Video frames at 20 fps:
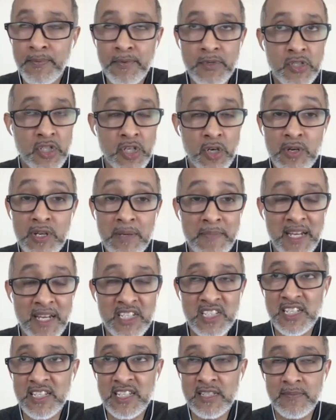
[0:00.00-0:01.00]
totally makes
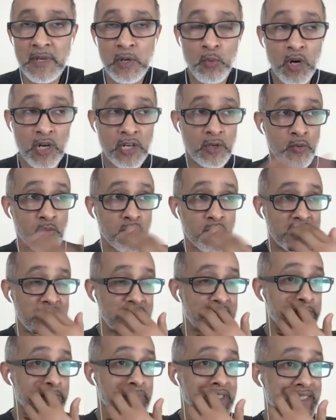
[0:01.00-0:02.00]
sense to me. What you
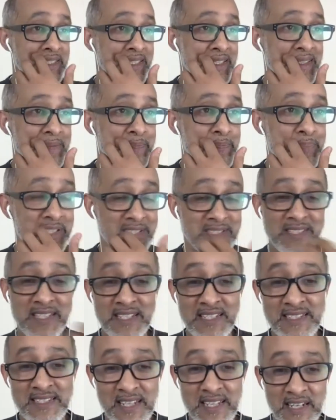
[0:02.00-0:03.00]
resist persi-
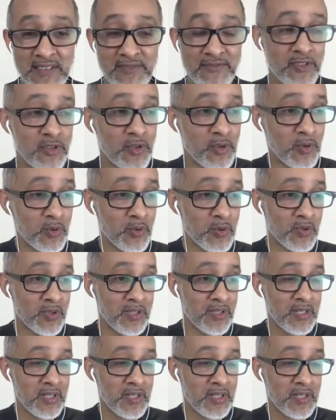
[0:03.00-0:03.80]
persists, and if you're,